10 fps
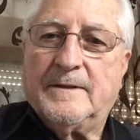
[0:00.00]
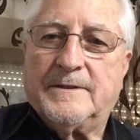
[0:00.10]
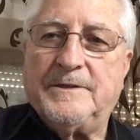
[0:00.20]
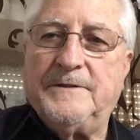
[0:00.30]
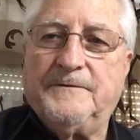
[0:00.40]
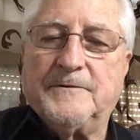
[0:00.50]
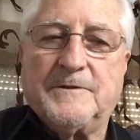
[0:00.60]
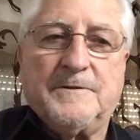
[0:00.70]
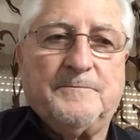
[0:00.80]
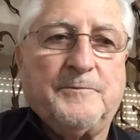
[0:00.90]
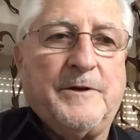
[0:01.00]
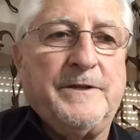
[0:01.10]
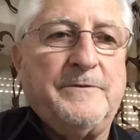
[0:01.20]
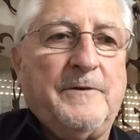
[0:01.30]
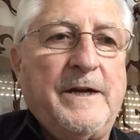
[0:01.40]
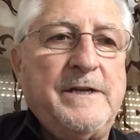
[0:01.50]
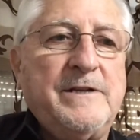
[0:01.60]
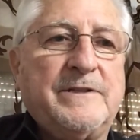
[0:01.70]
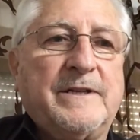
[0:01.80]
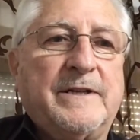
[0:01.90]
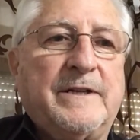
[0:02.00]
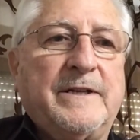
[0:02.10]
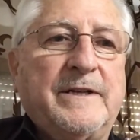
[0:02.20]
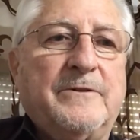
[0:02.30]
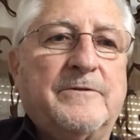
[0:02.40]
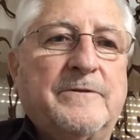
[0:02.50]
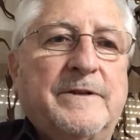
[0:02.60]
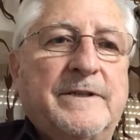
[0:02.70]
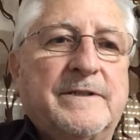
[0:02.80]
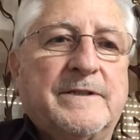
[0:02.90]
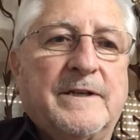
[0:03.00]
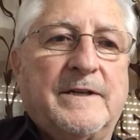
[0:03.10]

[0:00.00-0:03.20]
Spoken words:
chief was pretty enraged, and he ordered his